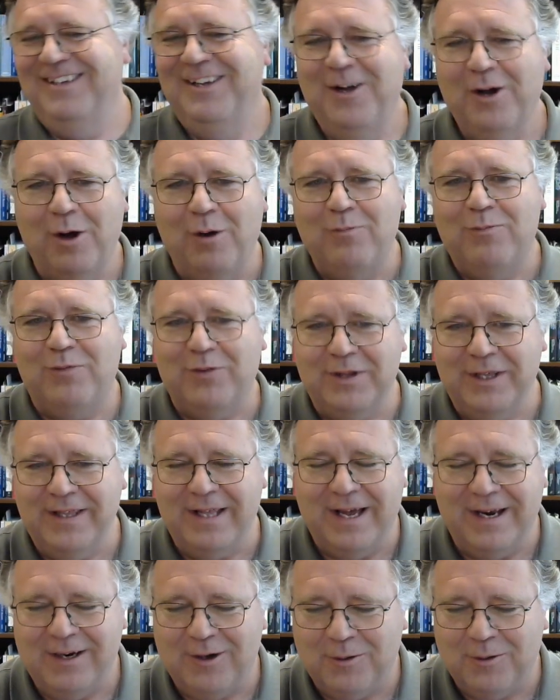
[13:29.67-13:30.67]
hopefully
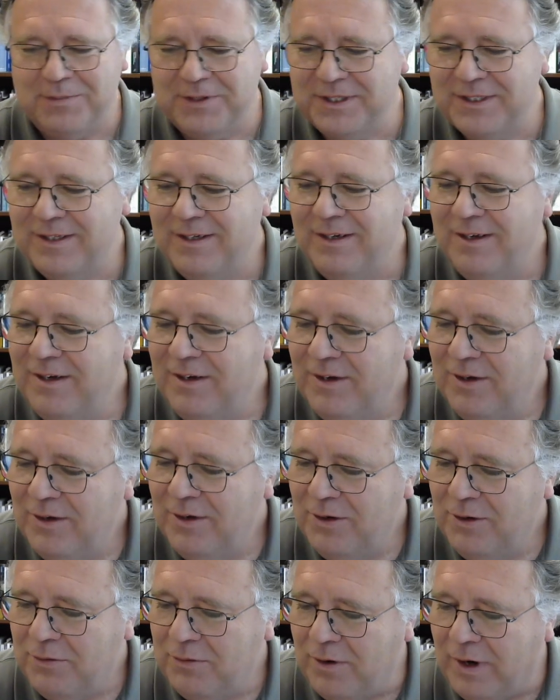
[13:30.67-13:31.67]
that helps.
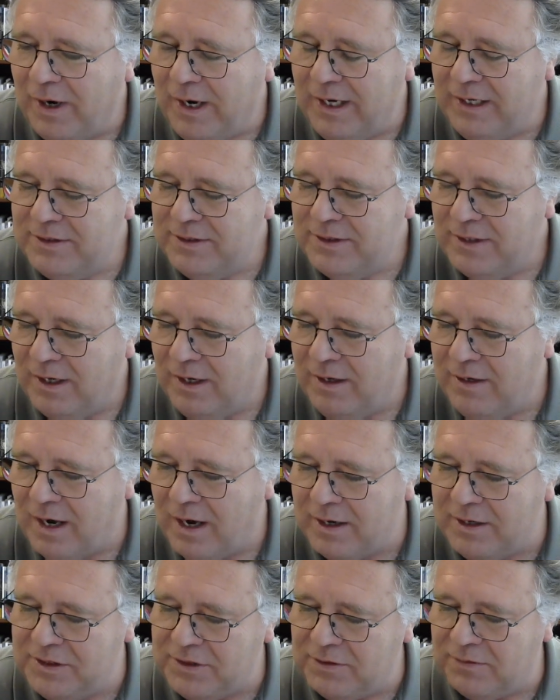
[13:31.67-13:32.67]
Right, not
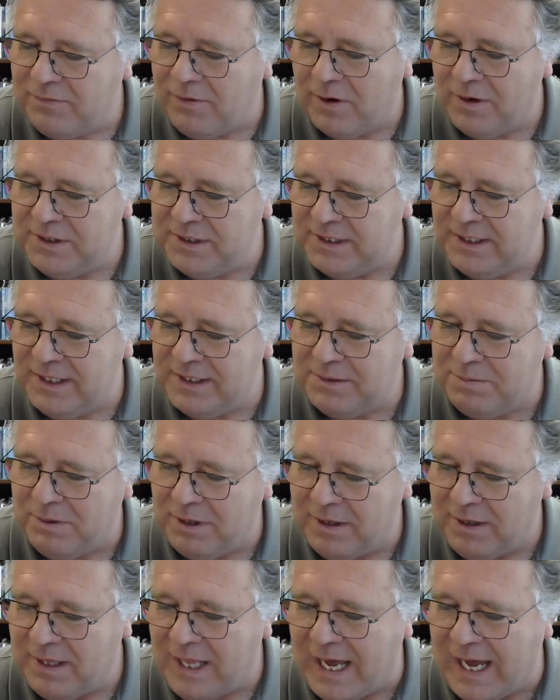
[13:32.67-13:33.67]
insofar as this,
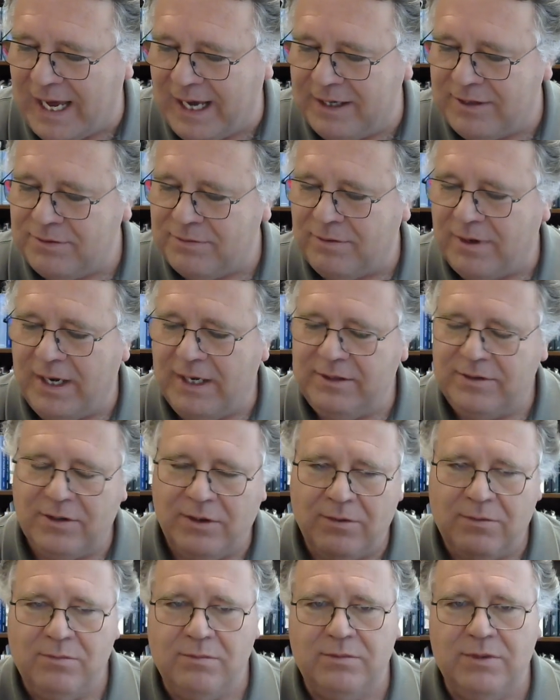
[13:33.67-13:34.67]
but that. Right,
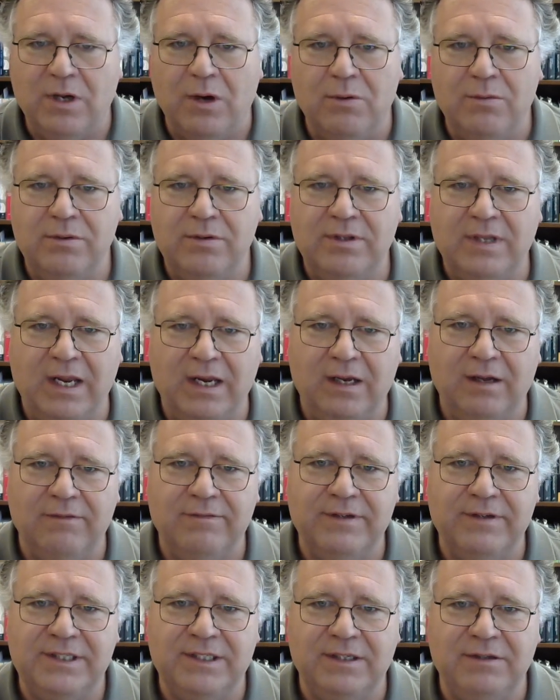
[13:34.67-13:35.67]
don't think of
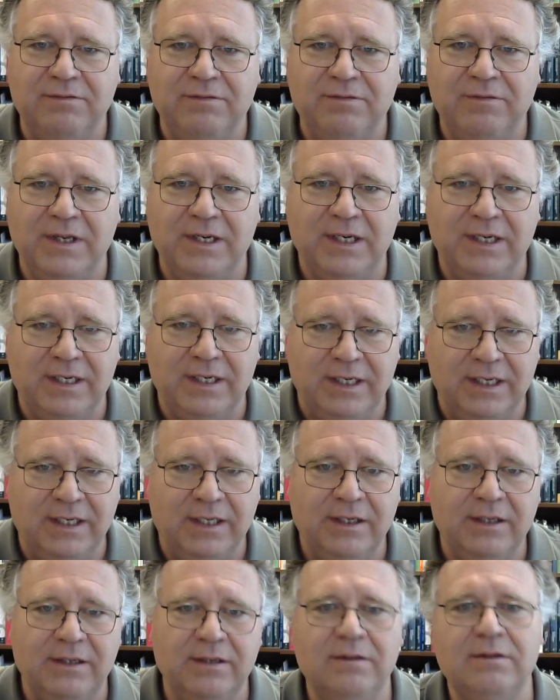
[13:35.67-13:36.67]
his
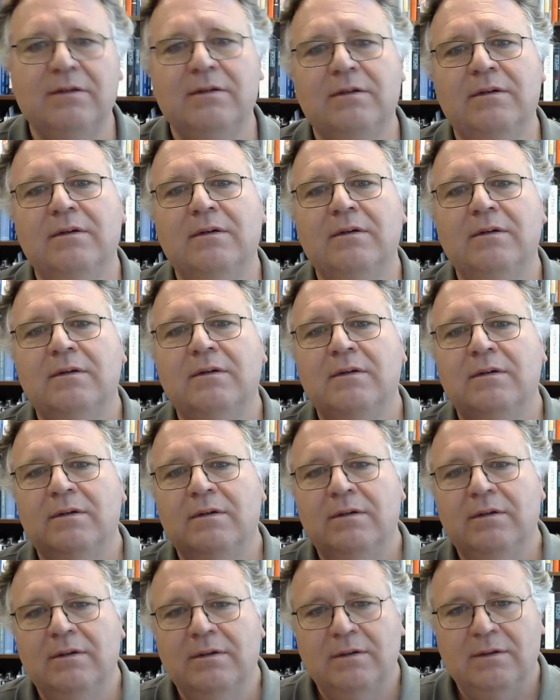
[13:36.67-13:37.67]
infinity.
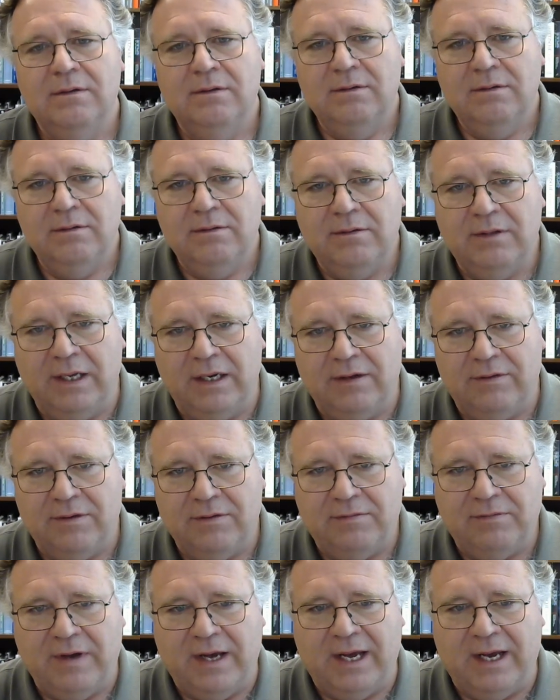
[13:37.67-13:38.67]
Think of the
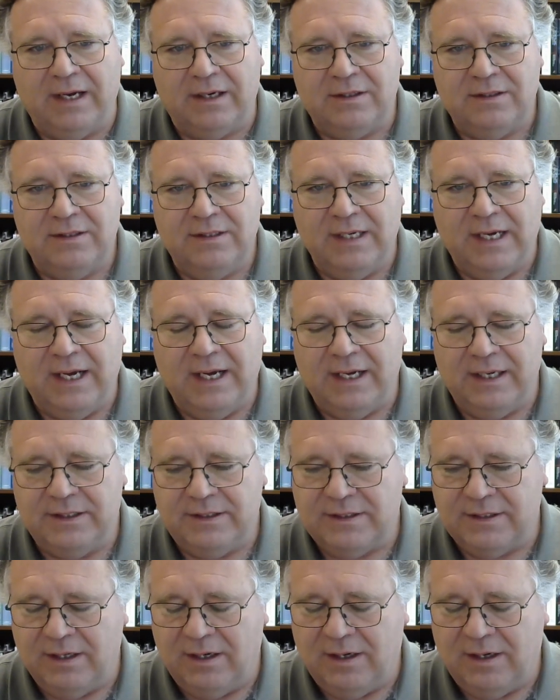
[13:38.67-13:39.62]
fact that